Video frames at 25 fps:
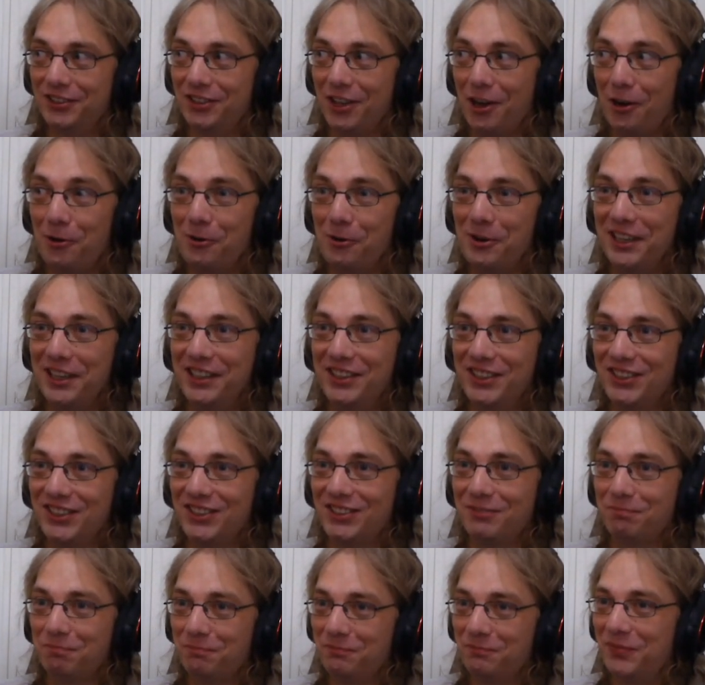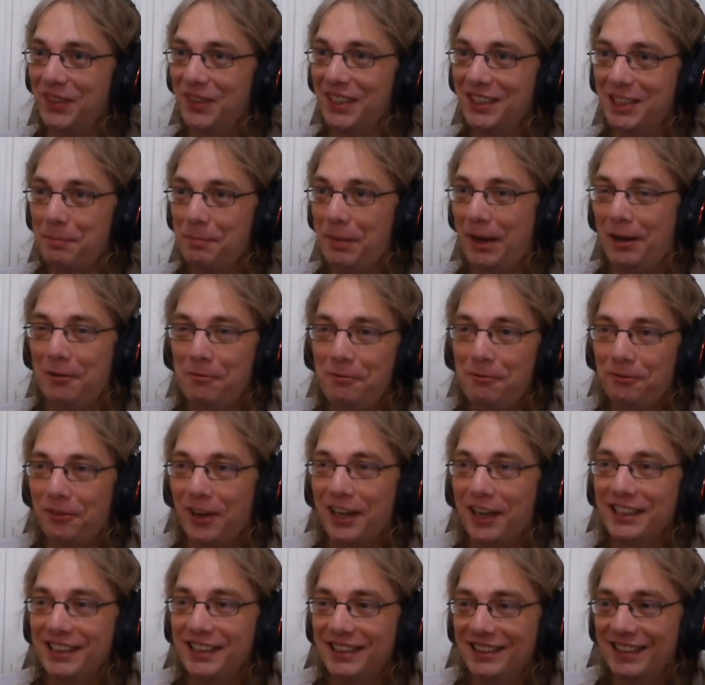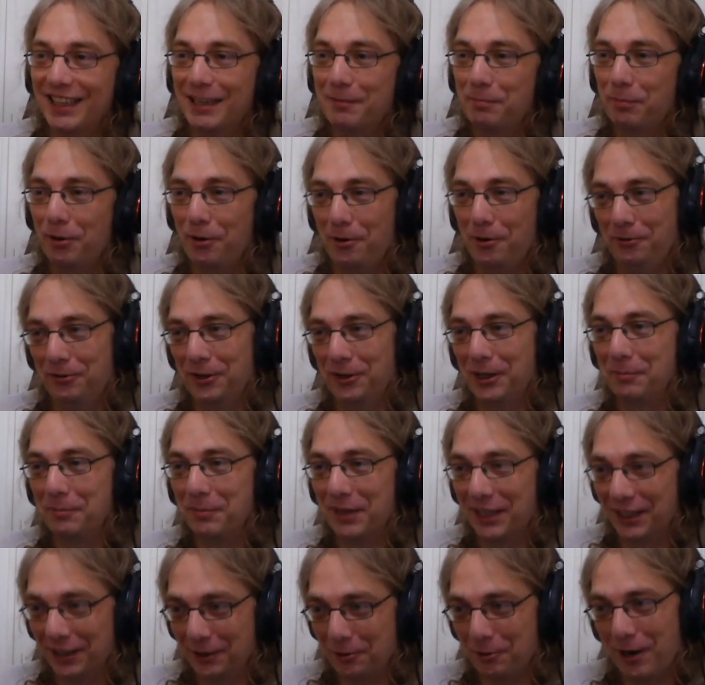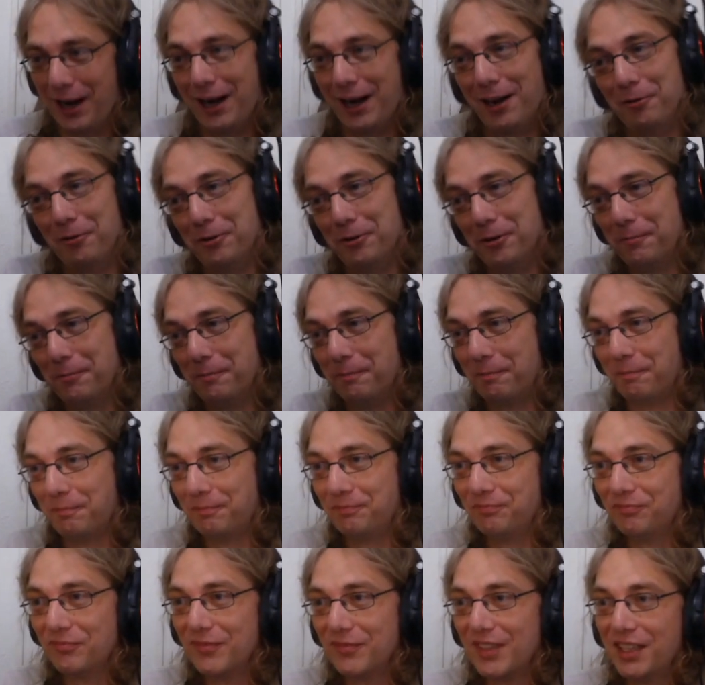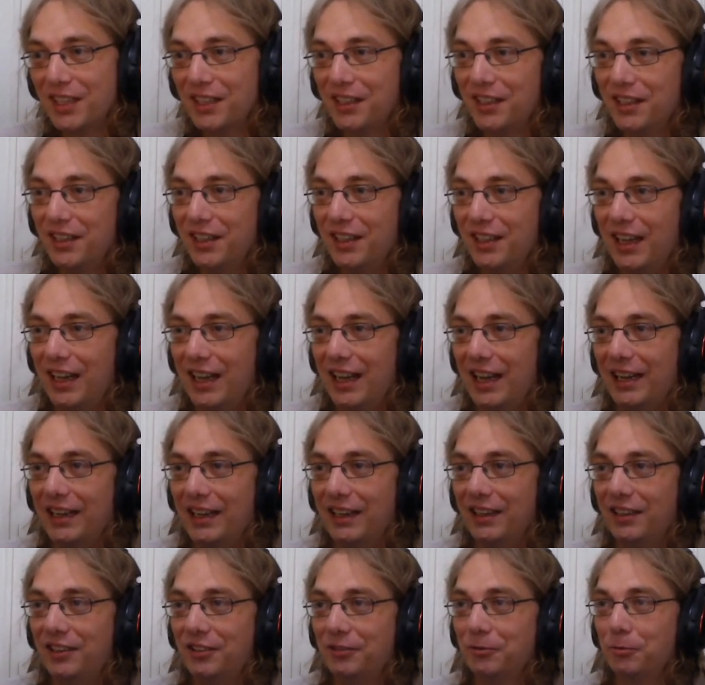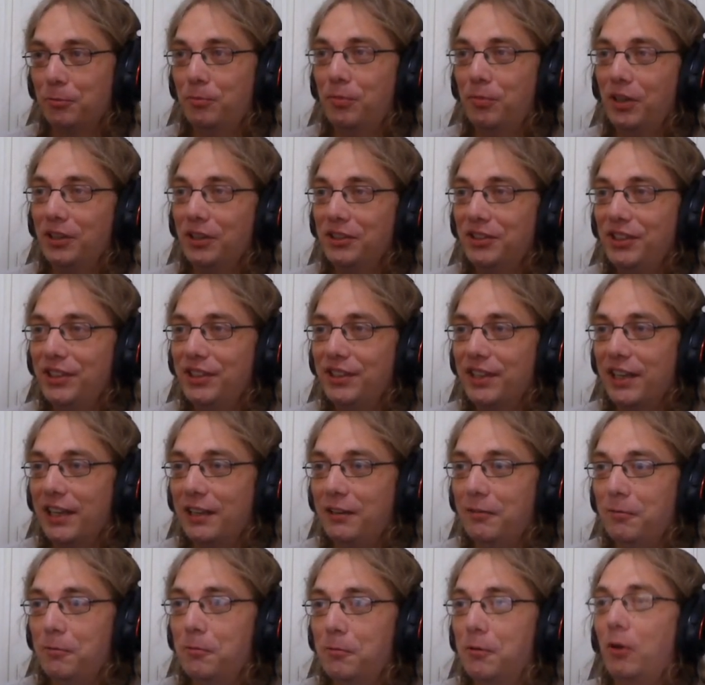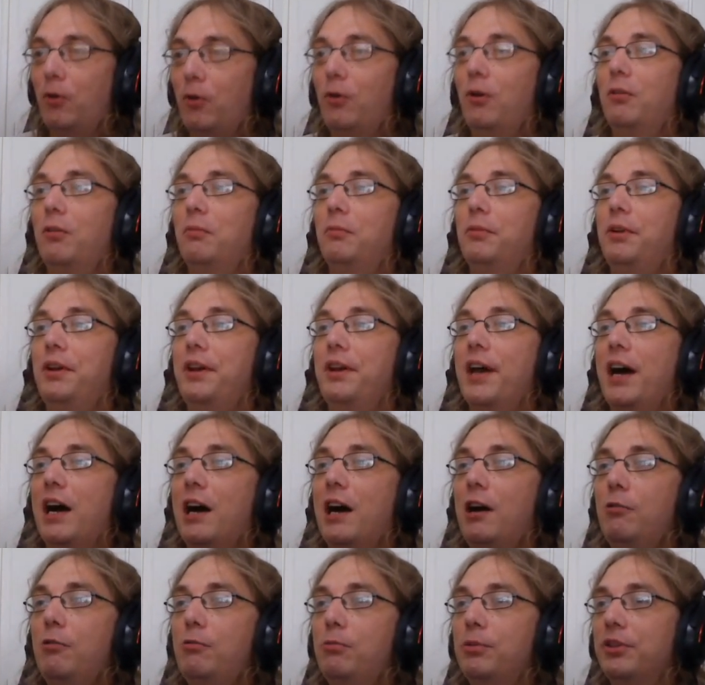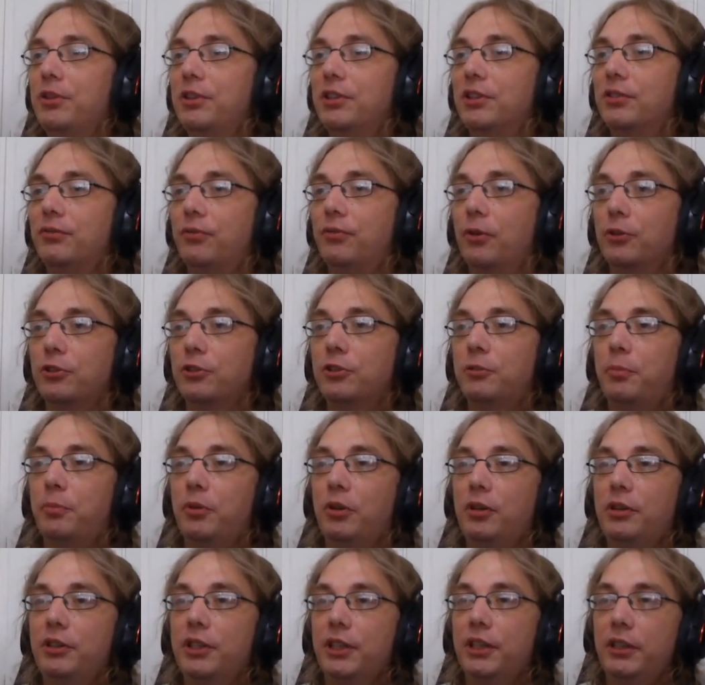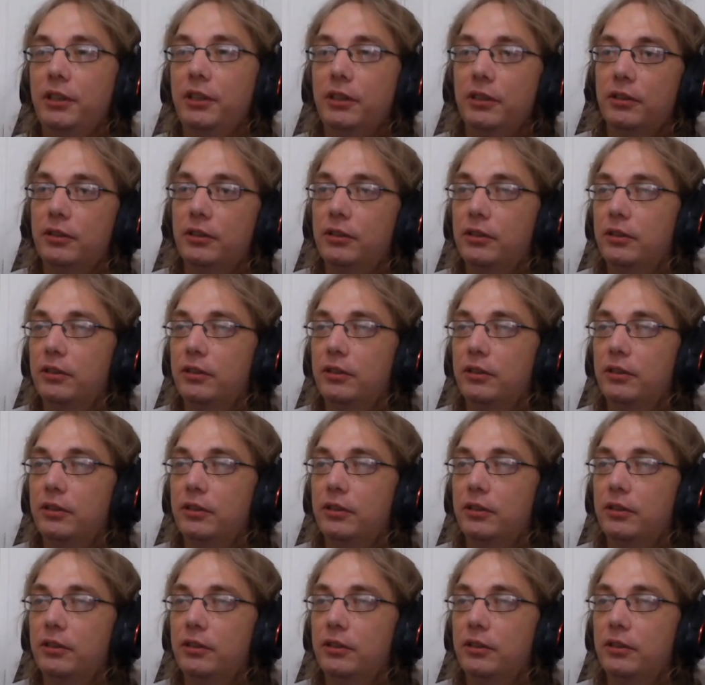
So it's about finding that perfect middle ground. And we'll see that now with this first building.